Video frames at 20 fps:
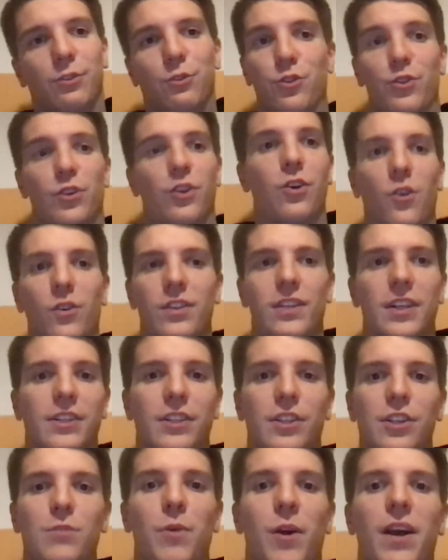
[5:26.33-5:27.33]
the
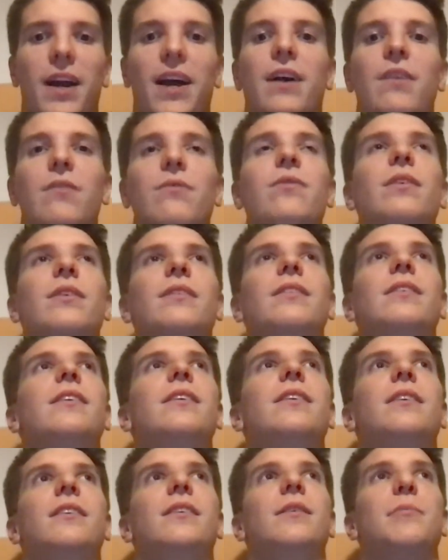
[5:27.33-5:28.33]
context that you might have,
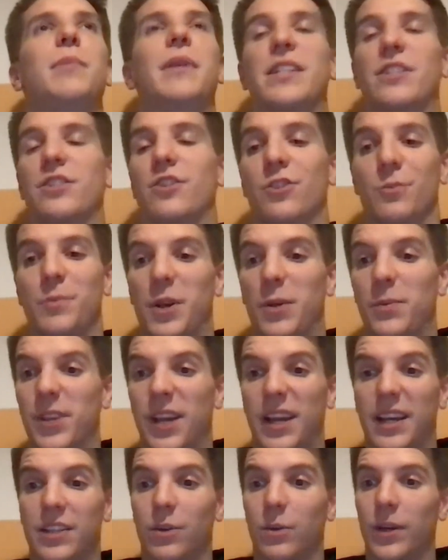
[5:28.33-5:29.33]
a place to just be able
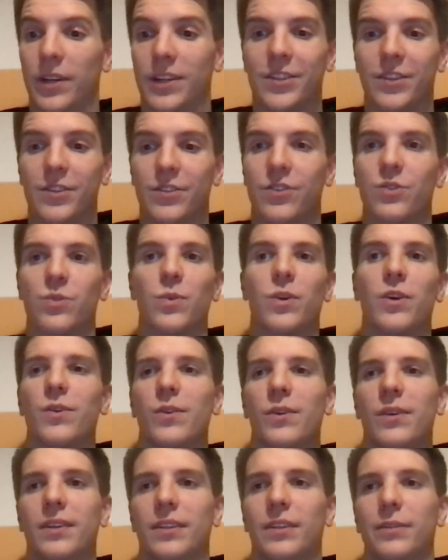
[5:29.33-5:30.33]
to ask questions as
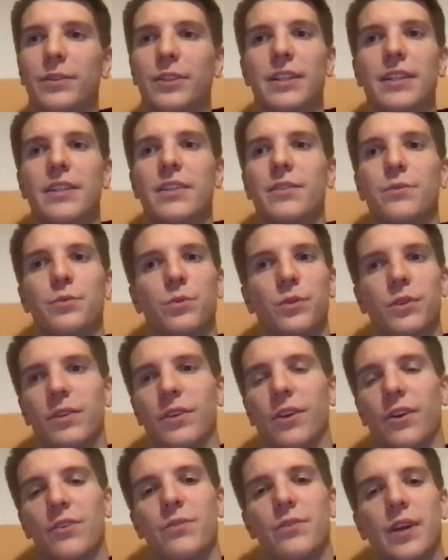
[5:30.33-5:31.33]
well. Obviously, if,
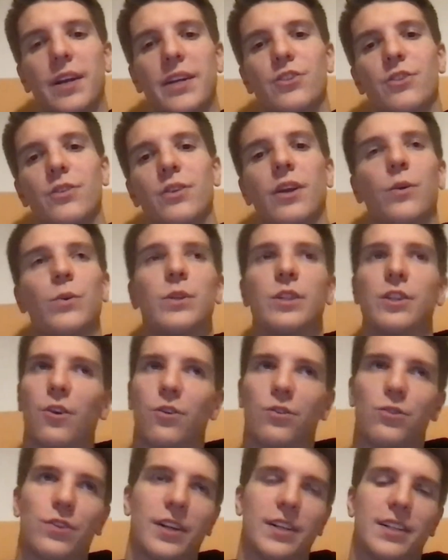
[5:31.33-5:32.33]
kind of as you go into
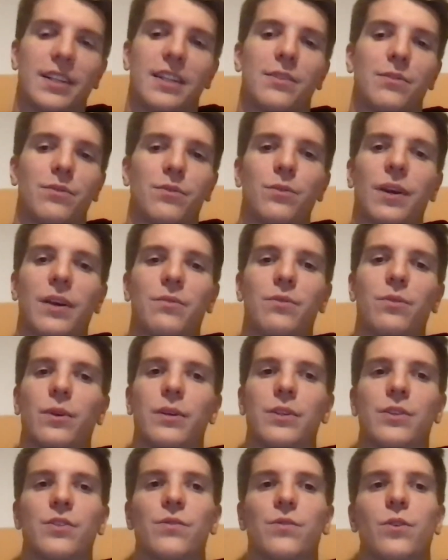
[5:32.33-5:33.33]
contracting, if you have
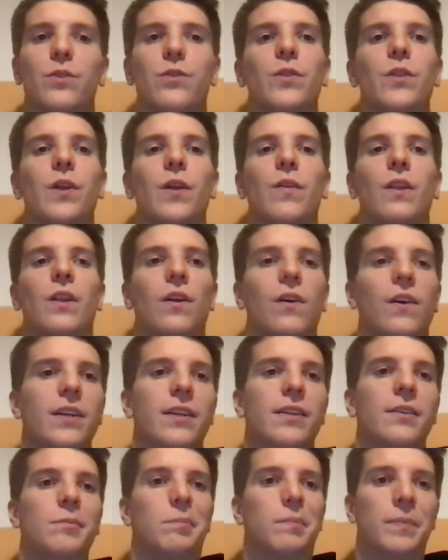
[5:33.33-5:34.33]
questions further down the
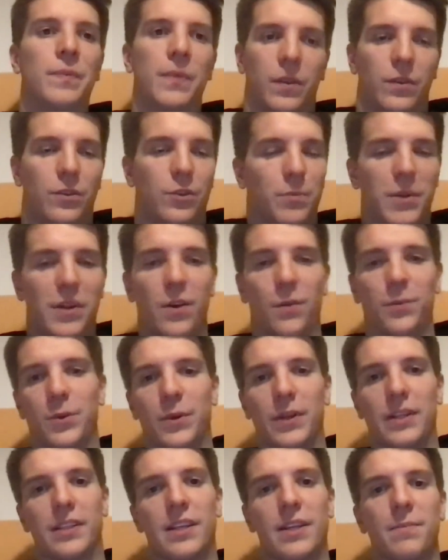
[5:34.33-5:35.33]
line, just being able to
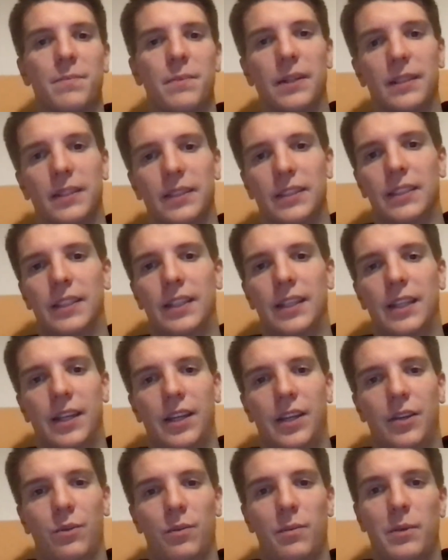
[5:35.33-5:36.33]
ask them
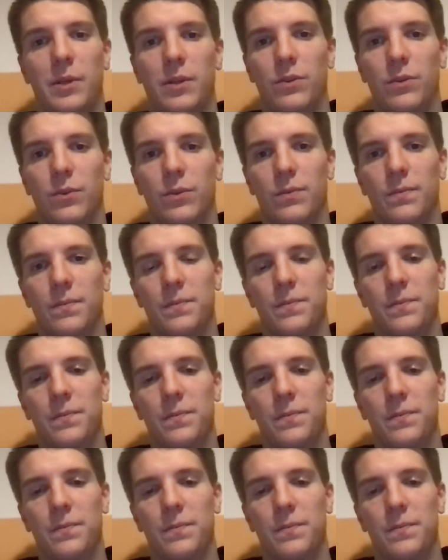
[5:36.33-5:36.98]
will be useful.